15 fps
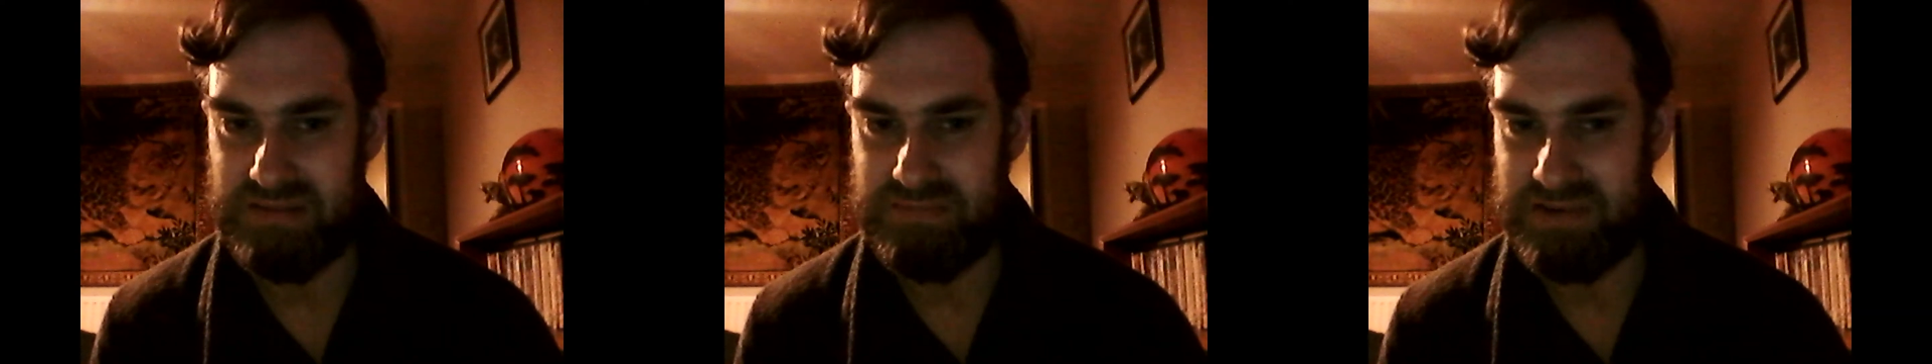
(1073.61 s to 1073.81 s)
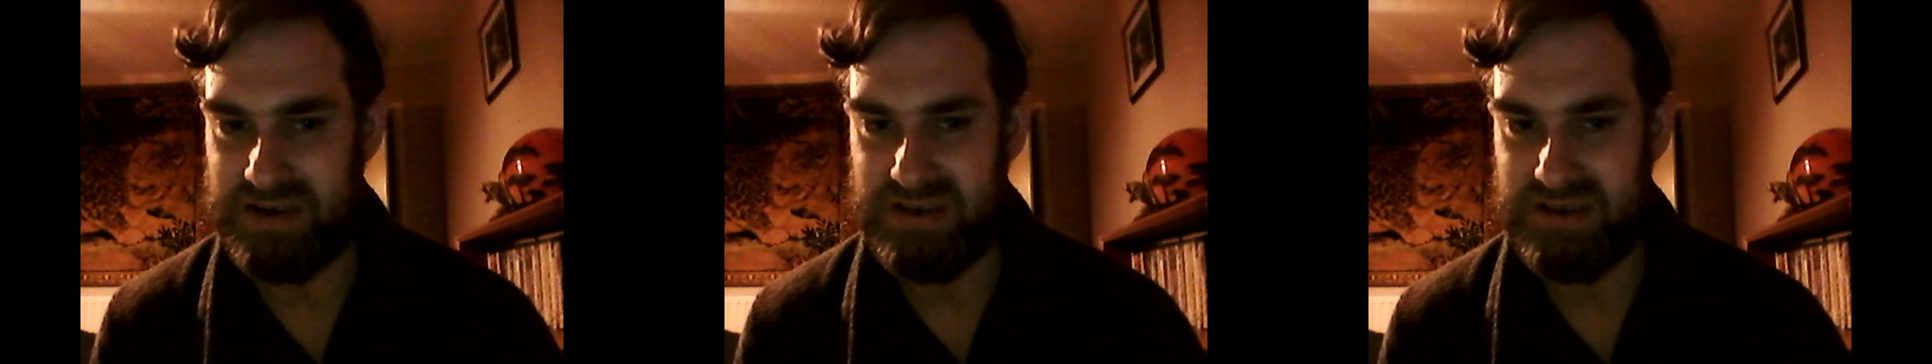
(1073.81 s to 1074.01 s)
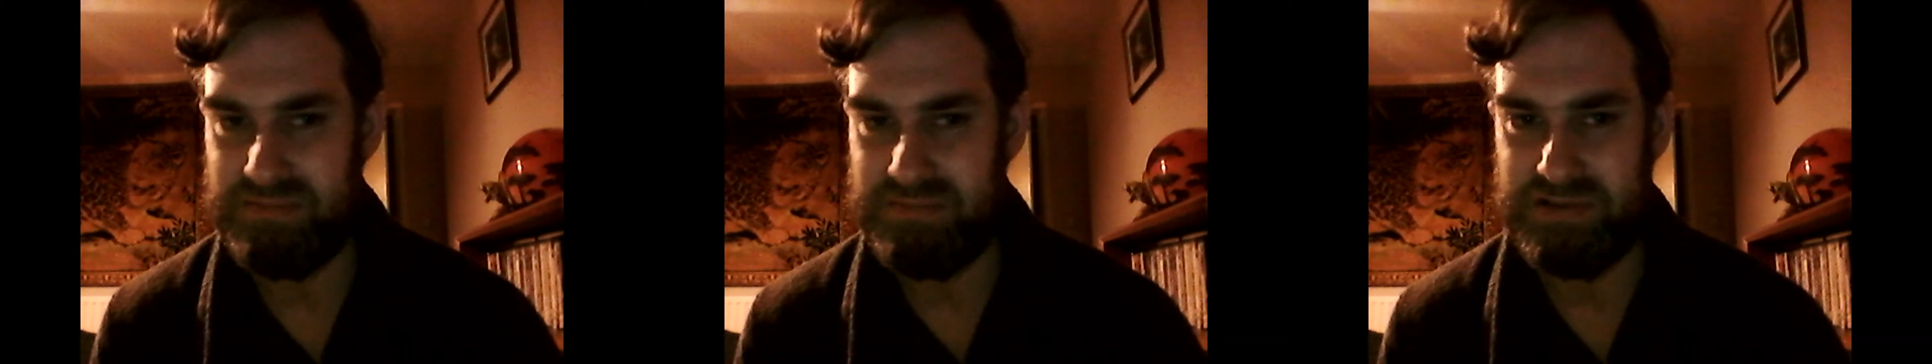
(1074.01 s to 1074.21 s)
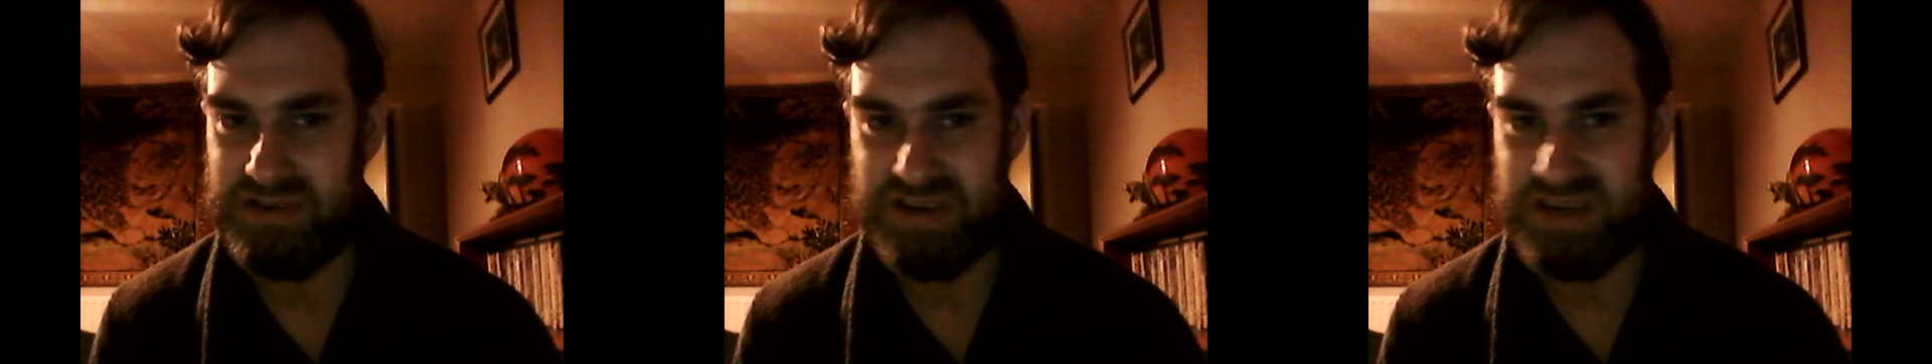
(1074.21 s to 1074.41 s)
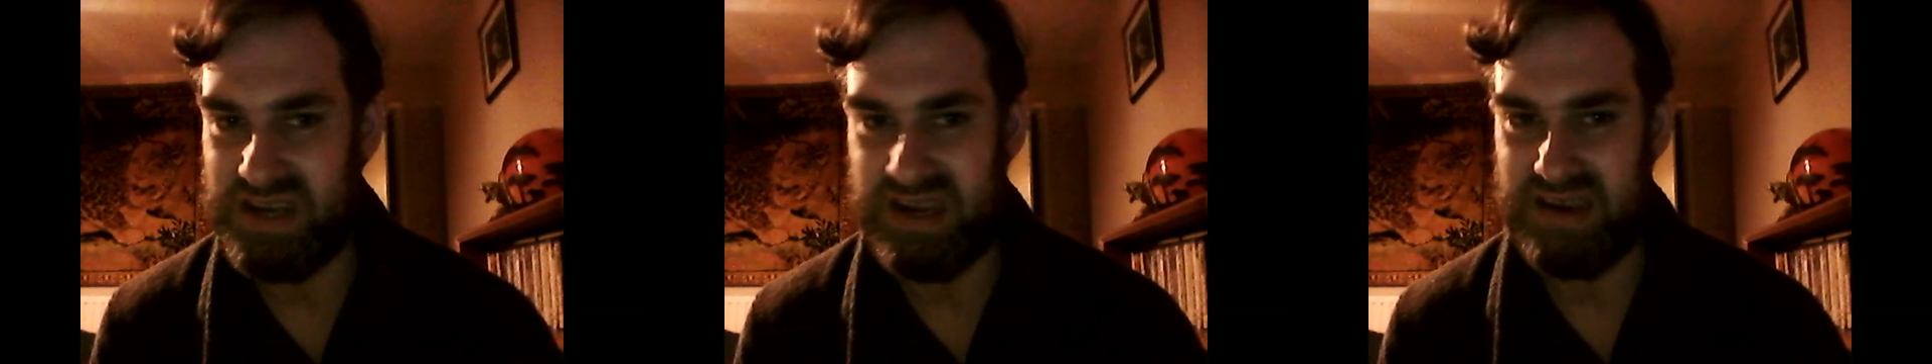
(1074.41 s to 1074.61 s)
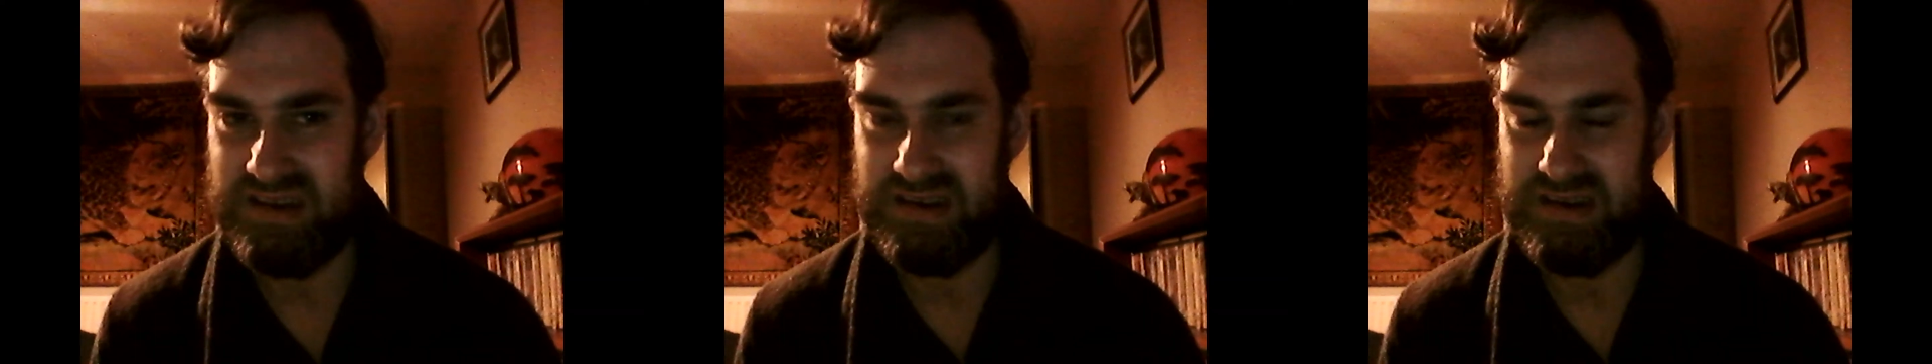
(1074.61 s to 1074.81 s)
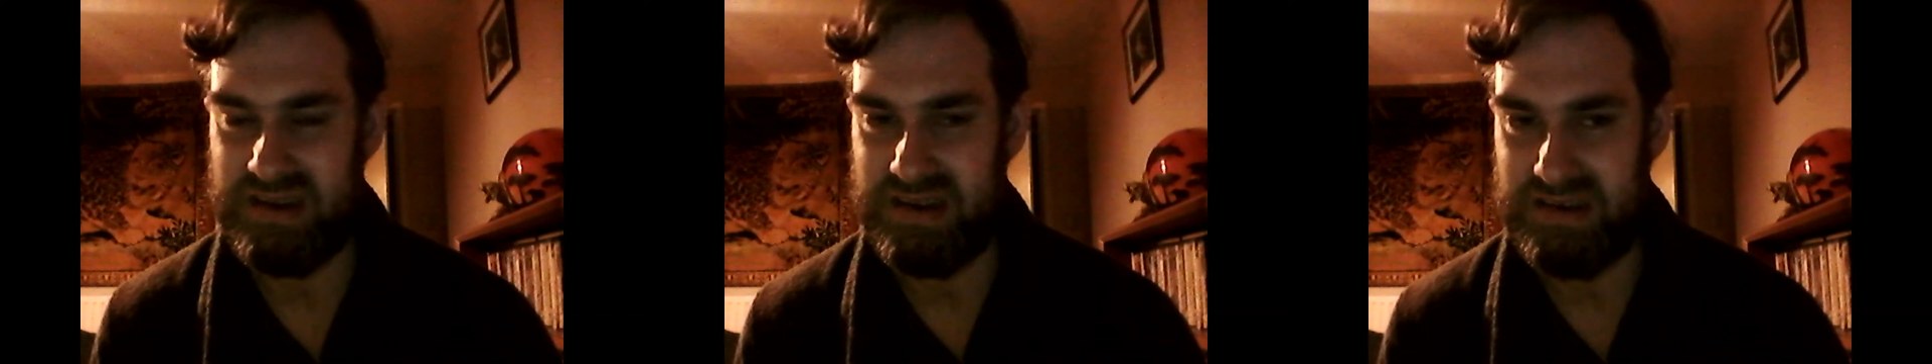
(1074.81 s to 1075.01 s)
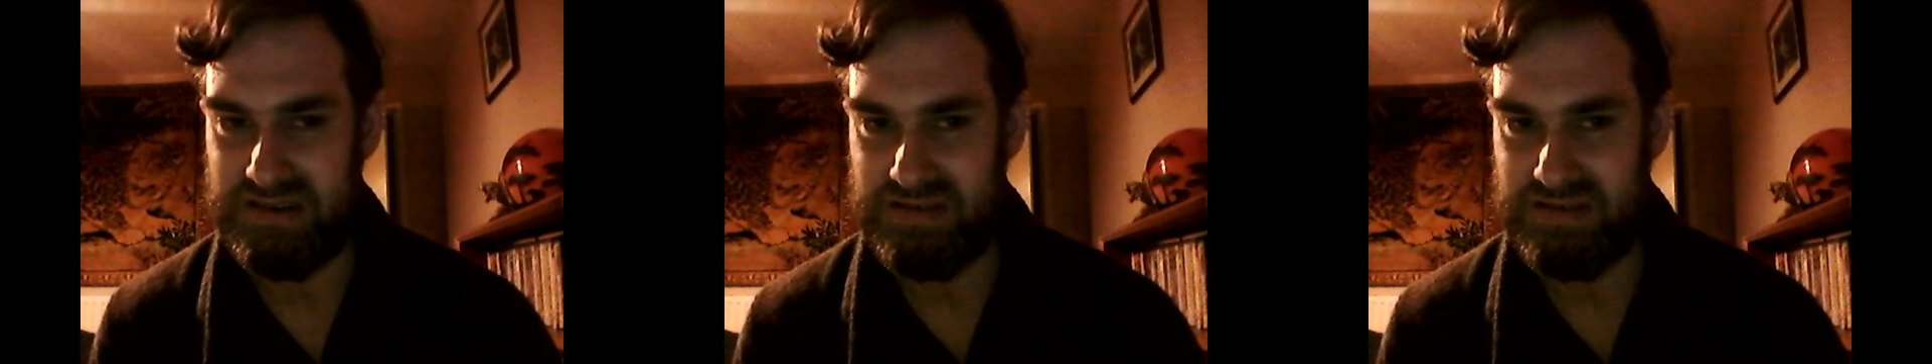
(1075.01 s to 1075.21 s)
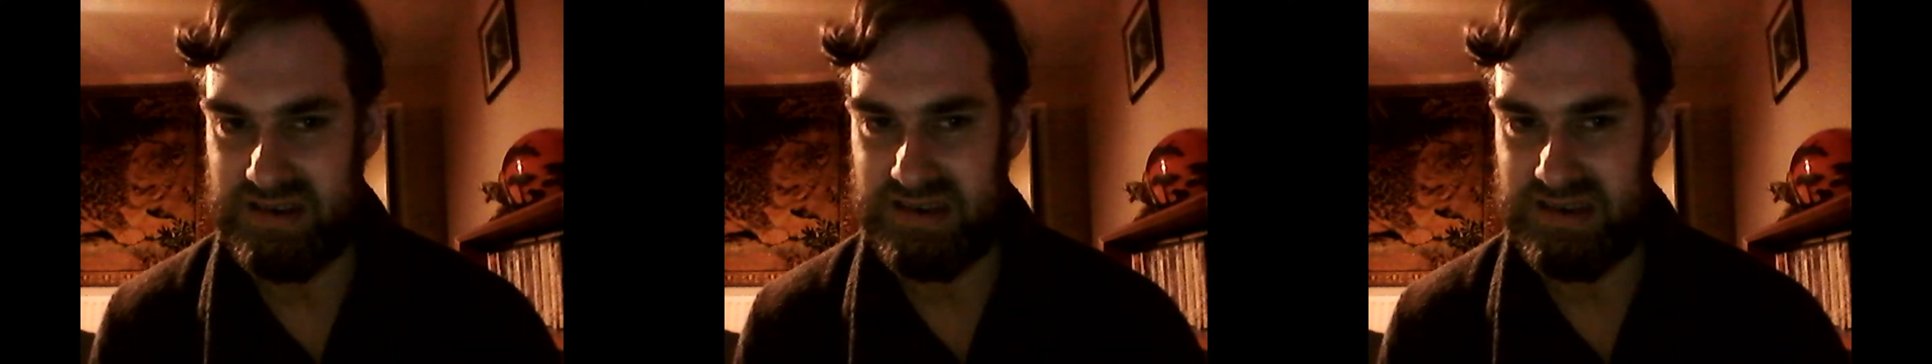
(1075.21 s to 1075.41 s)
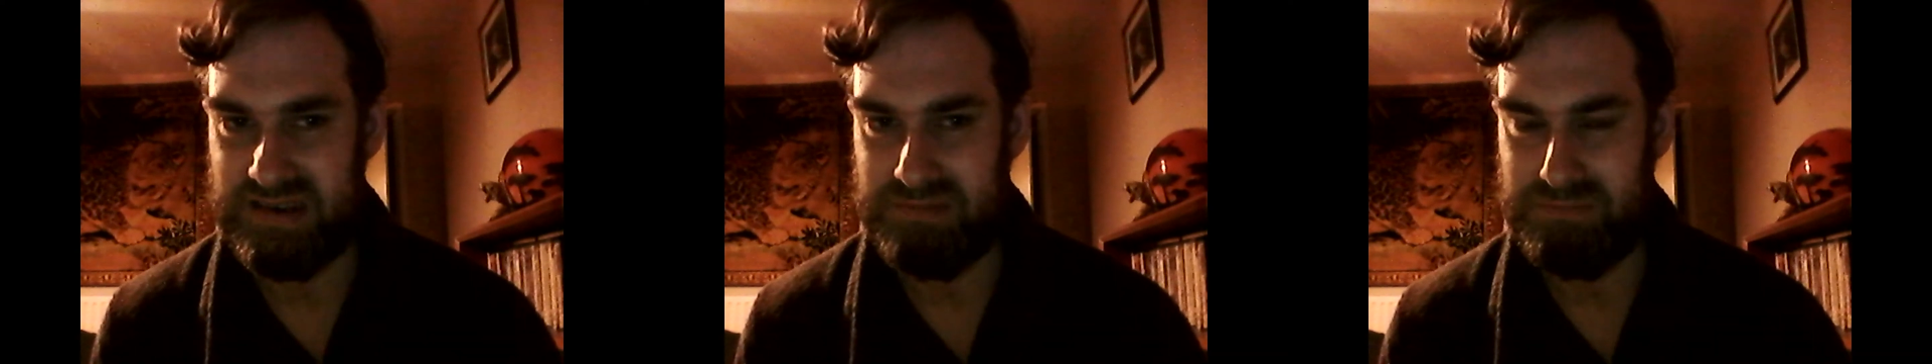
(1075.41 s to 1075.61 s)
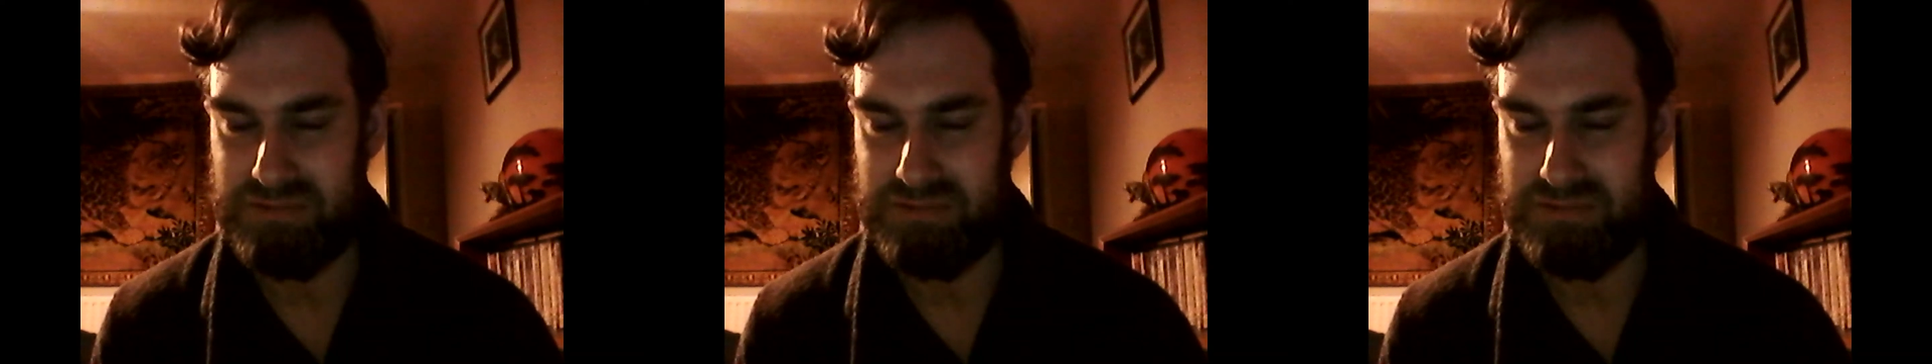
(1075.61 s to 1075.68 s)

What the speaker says: but she had an interesting